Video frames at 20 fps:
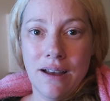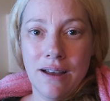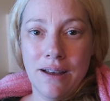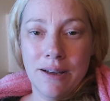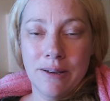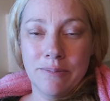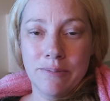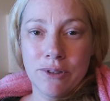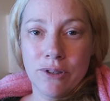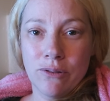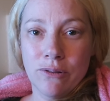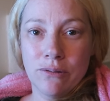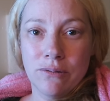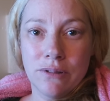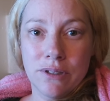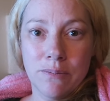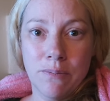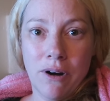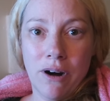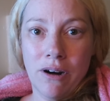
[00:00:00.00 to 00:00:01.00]
and so
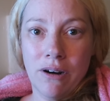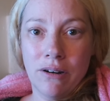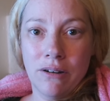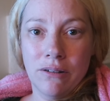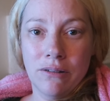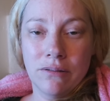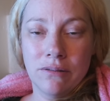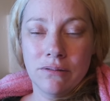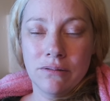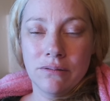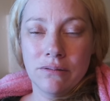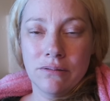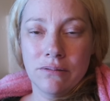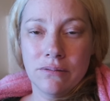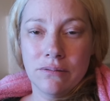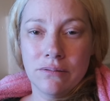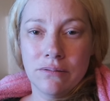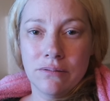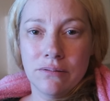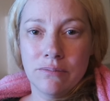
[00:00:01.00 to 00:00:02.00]
tomorrow
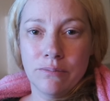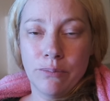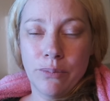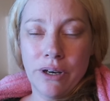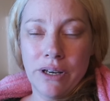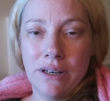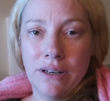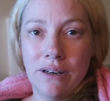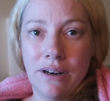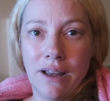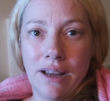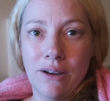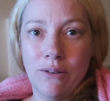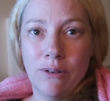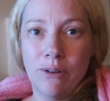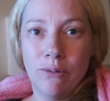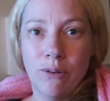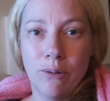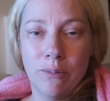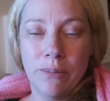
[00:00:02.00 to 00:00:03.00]
Brandon and I,
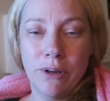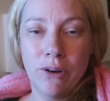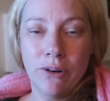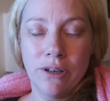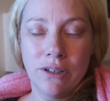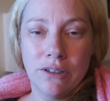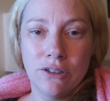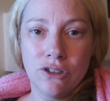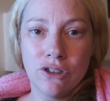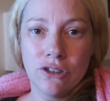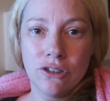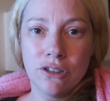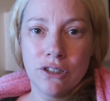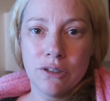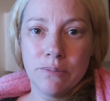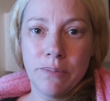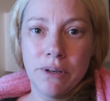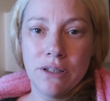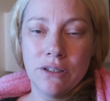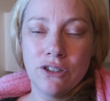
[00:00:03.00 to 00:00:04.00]
we won't be going to
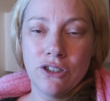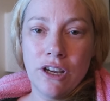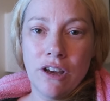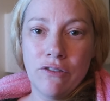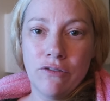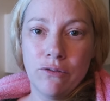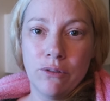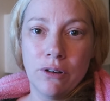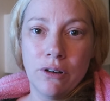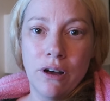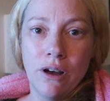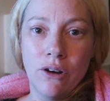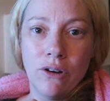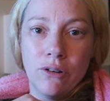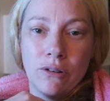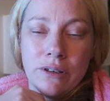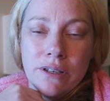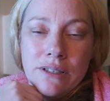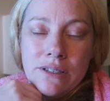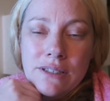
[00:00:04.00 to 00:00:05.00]
church, but Jeff will
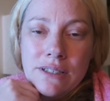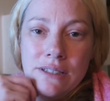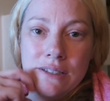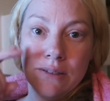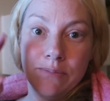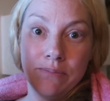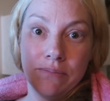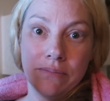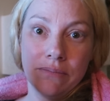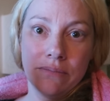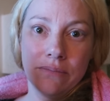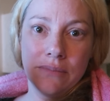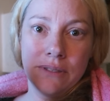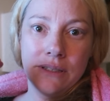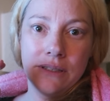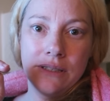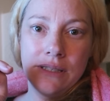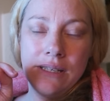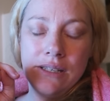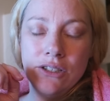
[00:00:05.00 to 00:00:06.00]
go because he's
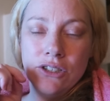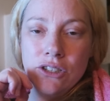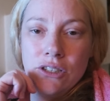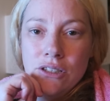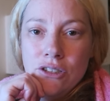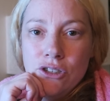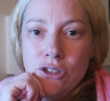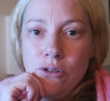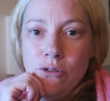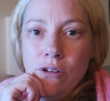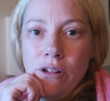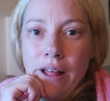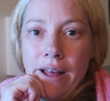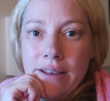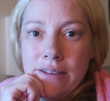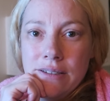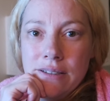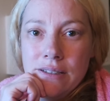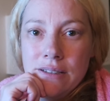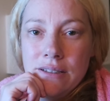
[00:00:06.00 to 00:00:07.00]
teaching 2
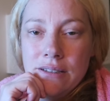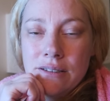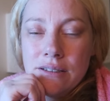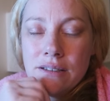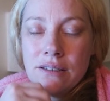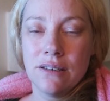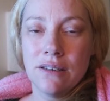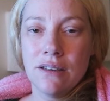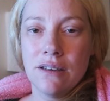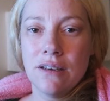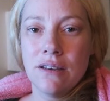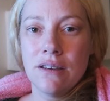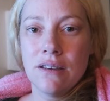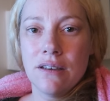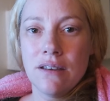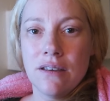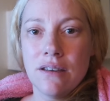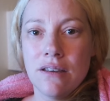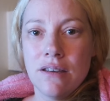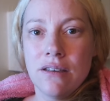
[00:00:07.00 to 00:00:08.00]
classes.
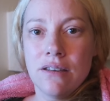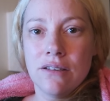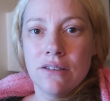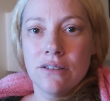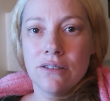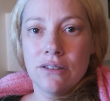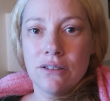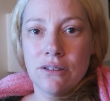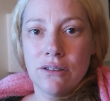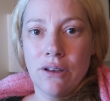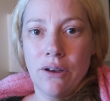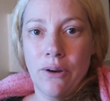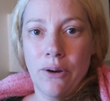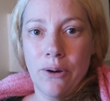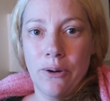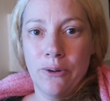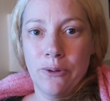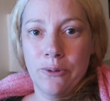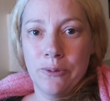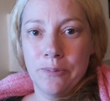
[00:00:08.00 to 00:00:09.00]

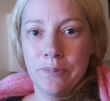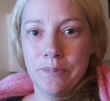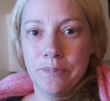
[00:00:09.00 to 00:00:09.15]
So